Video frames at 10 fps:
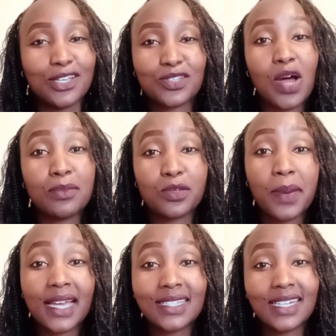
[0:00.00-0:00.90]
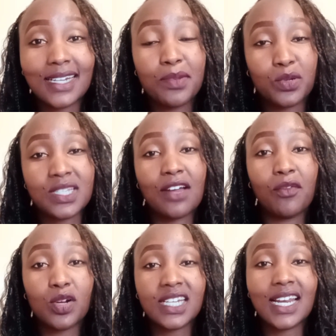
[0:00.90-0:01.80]
So I'm super excited because they
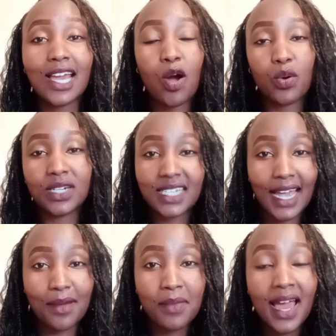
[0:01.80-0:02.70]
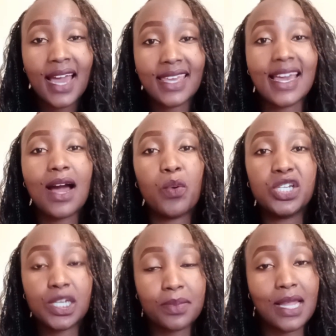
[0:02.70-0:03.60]
have gotten here on time. Yeah, we
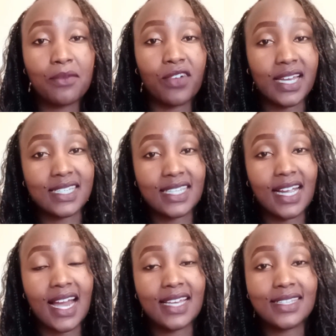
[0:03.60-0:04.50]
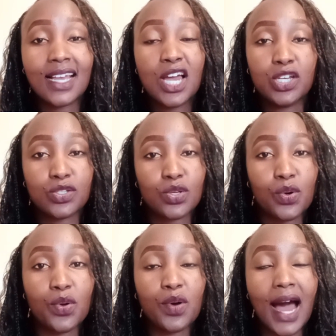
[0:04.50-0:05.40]
shipped them via sea, guys.
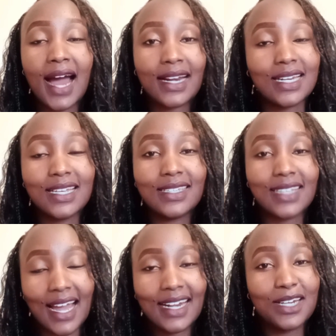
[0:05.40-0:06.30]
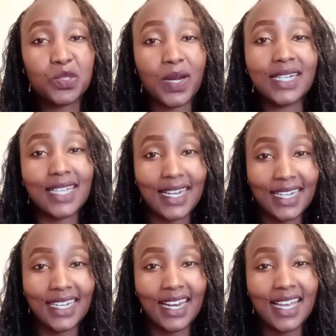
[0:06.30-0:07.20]
So at least I didn't want
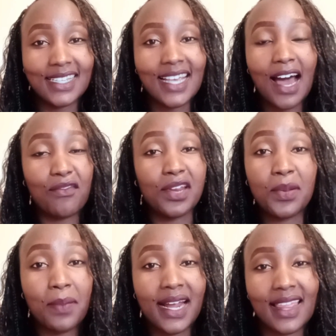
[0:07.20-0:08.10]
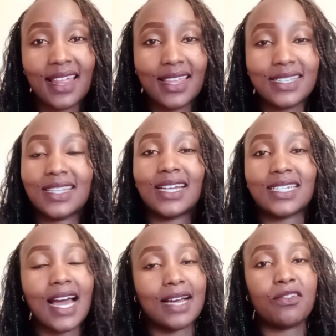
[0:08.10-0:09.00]
any delays, having in mind there are things
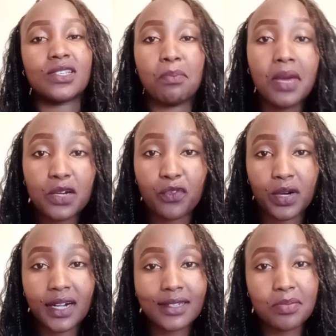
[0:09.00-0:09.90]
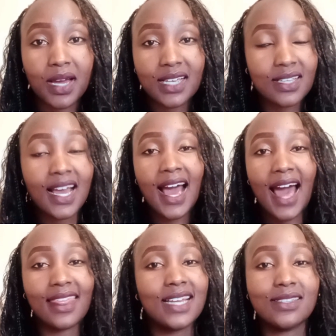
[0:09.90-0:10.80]
that are meant for Christmas
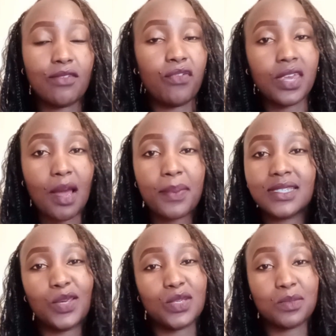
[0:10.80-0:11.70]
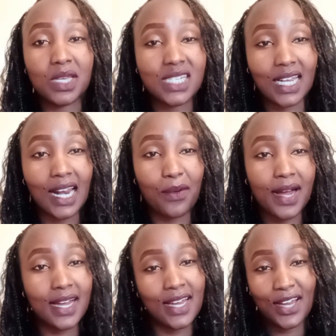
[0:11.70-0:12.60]
and then zifiki hapa zikiwa
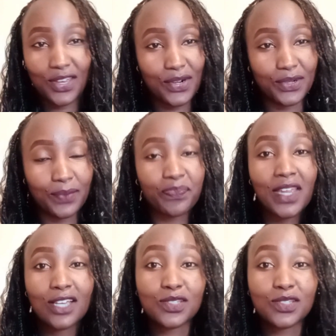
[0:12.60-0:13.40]
zimechelewa, you know.